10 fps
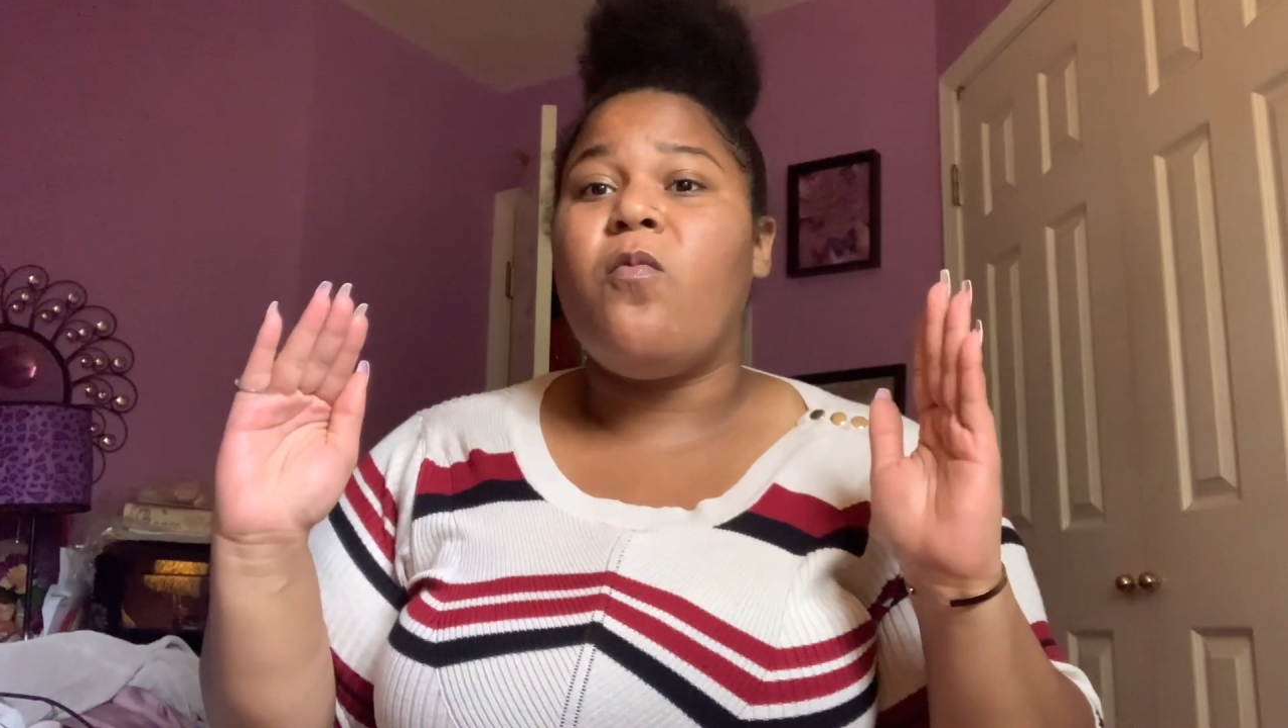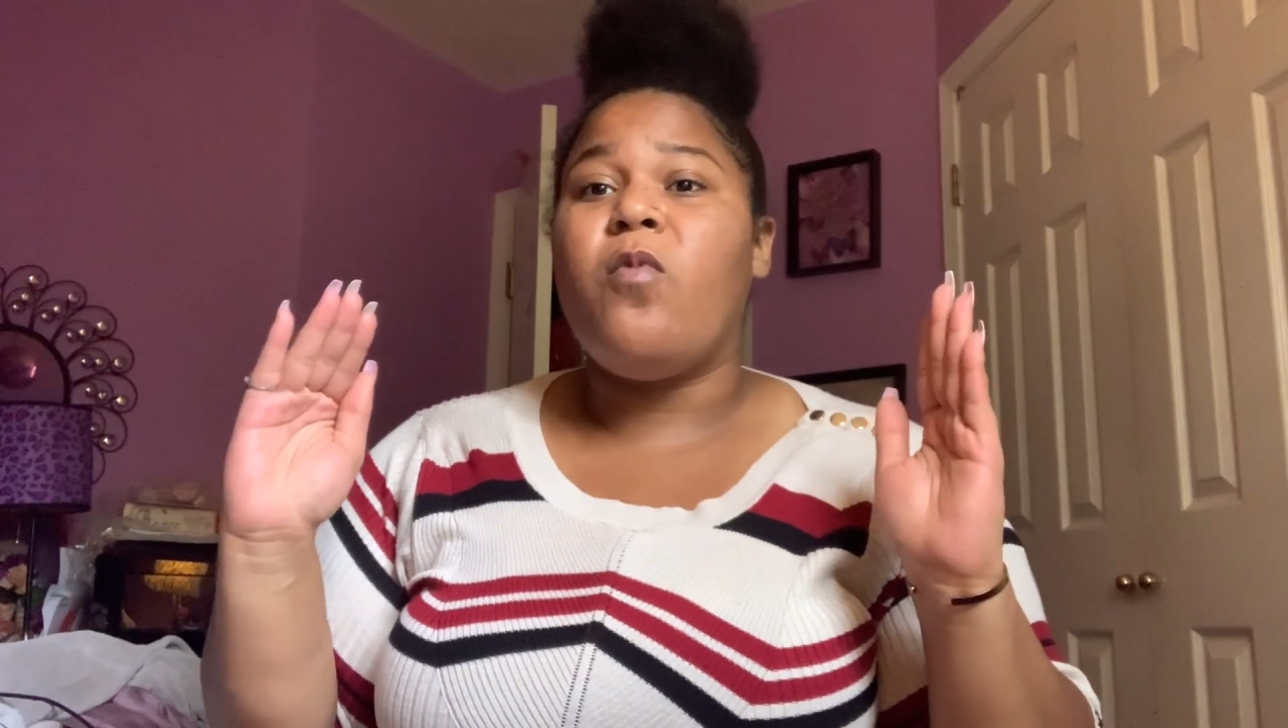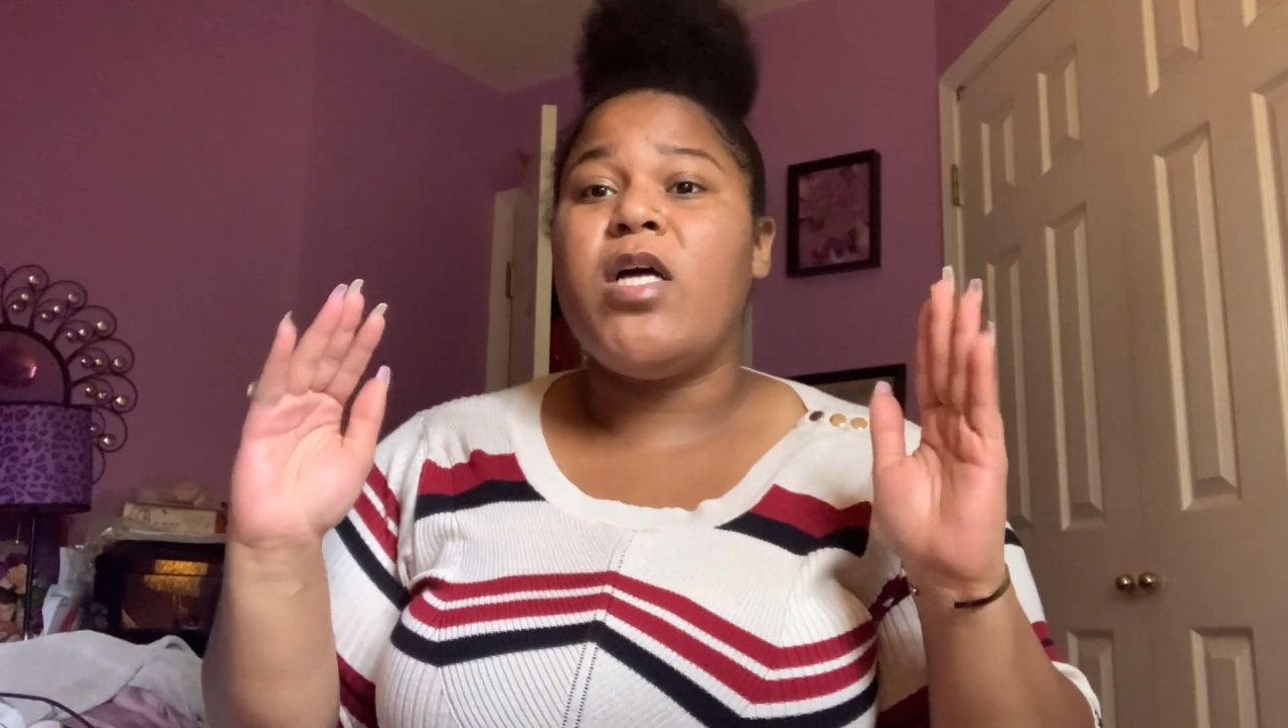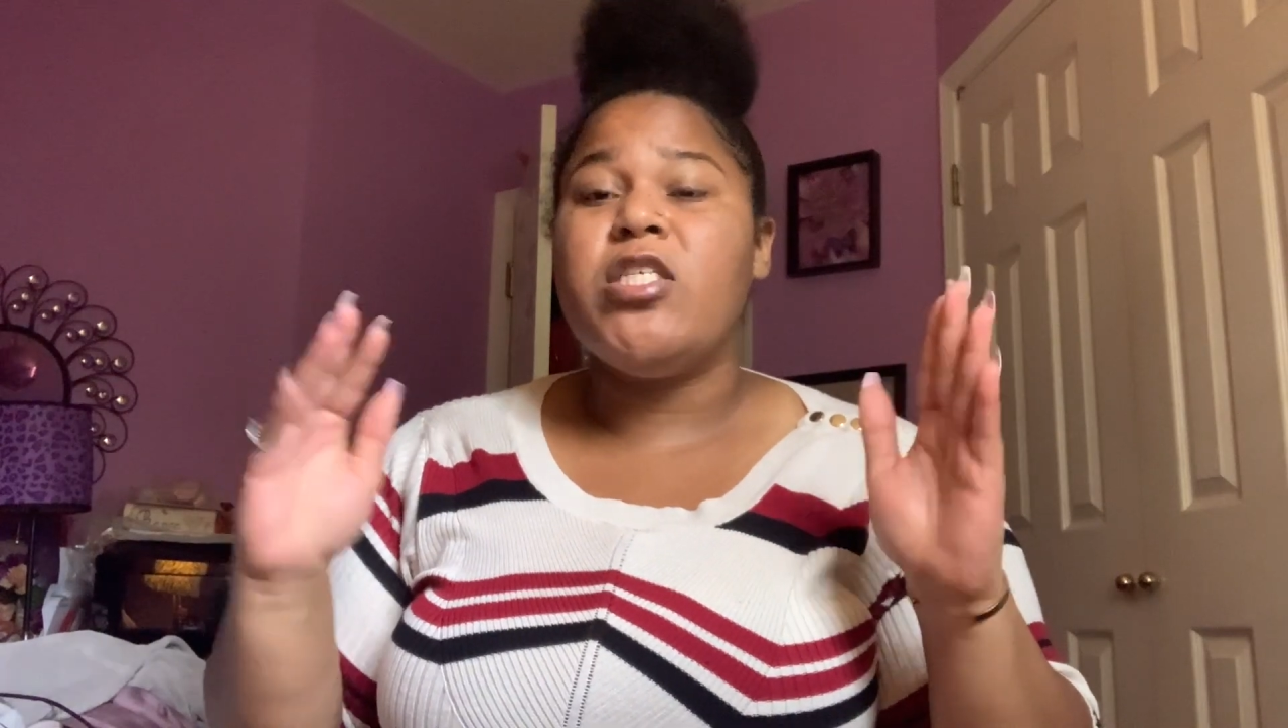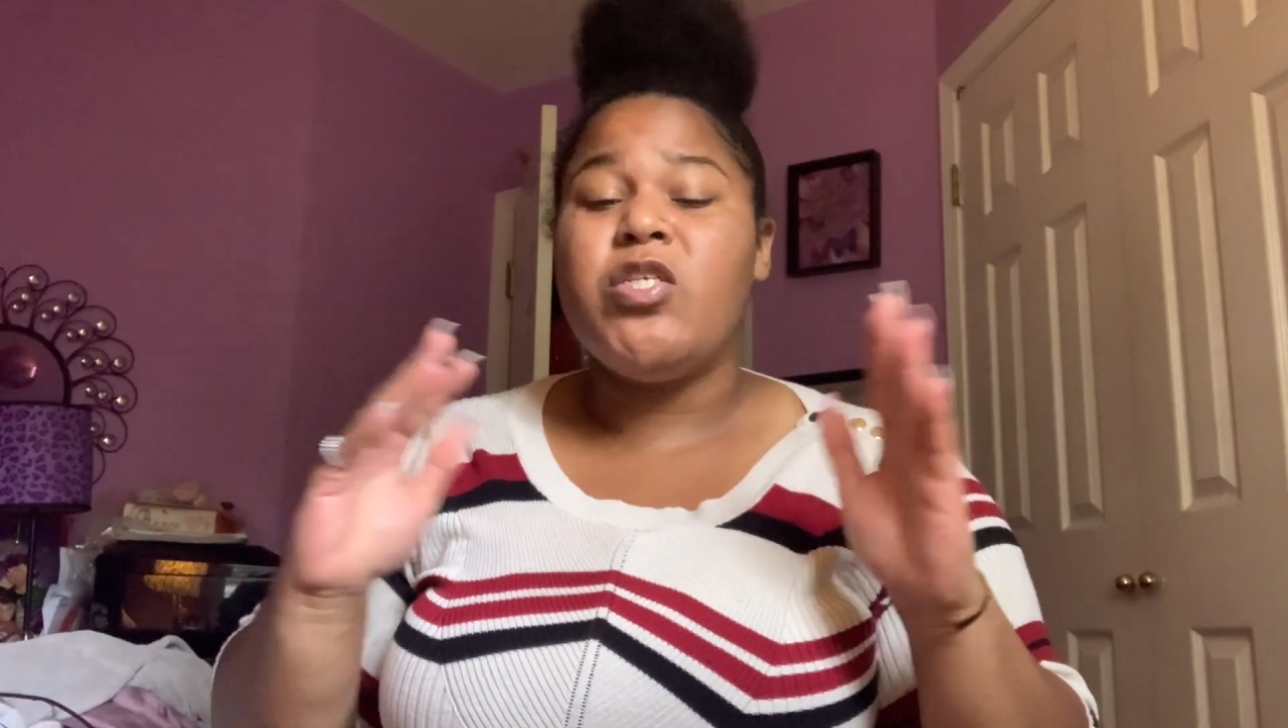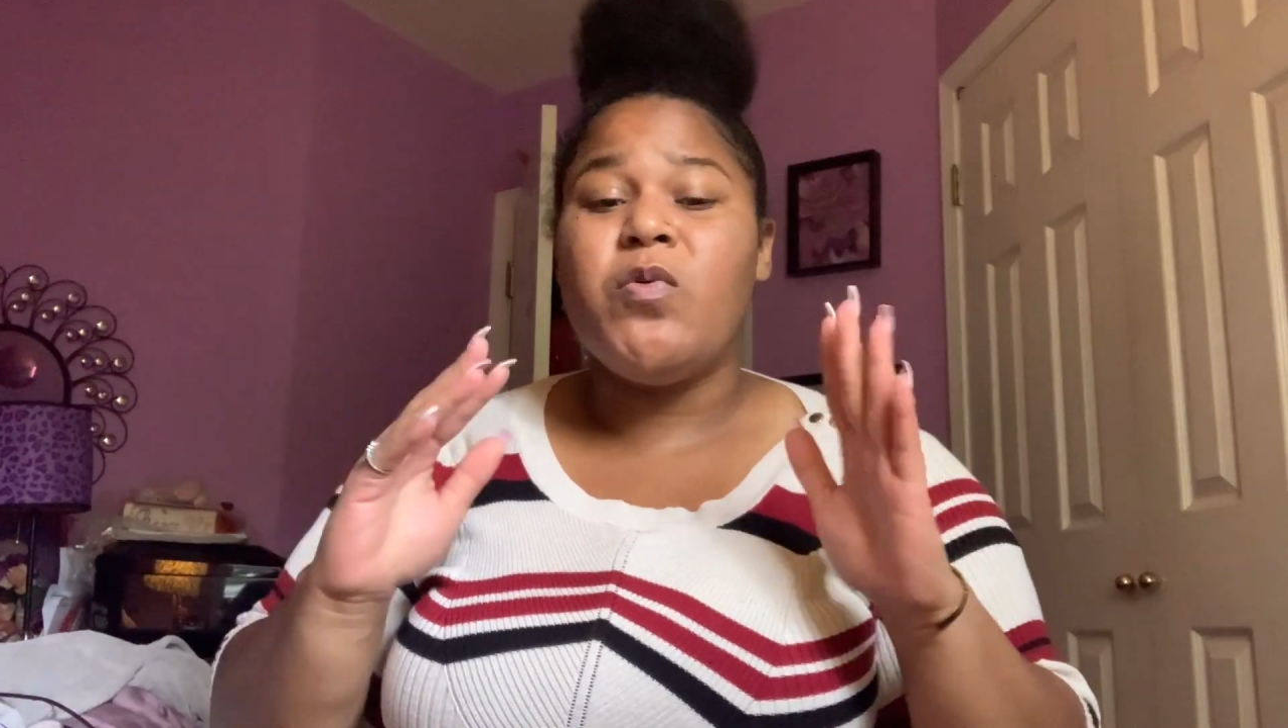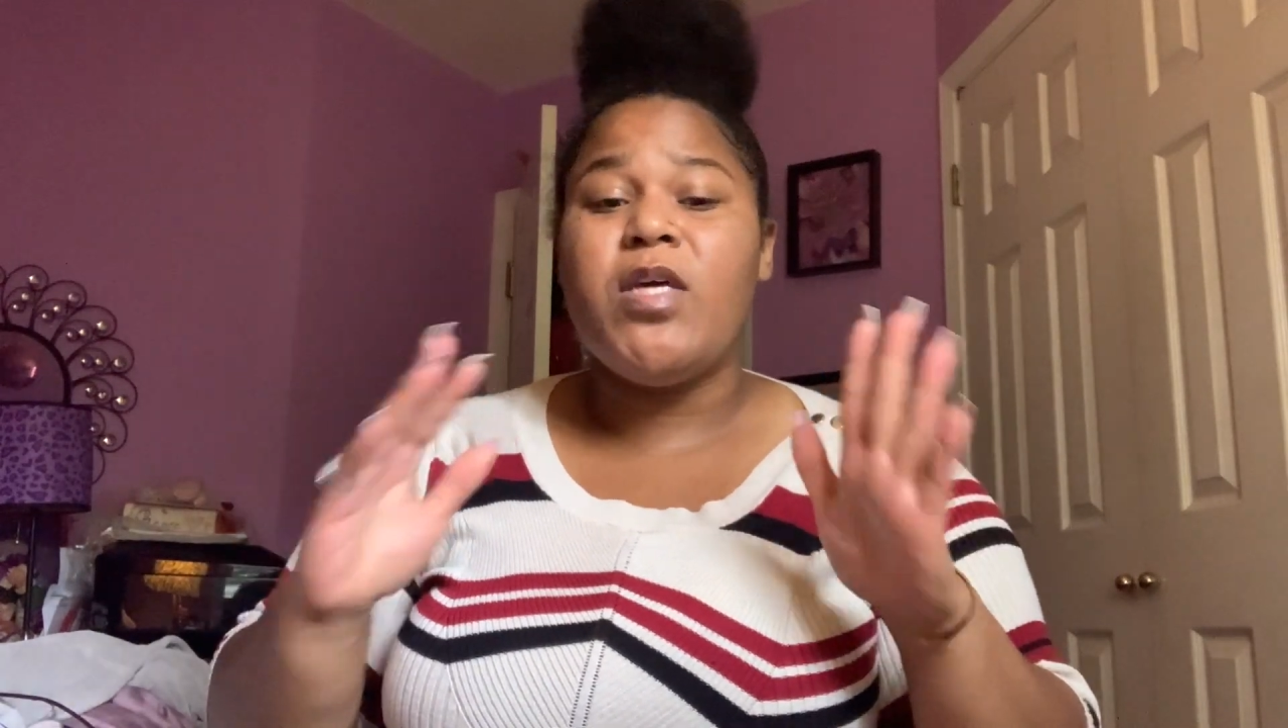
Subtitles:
once you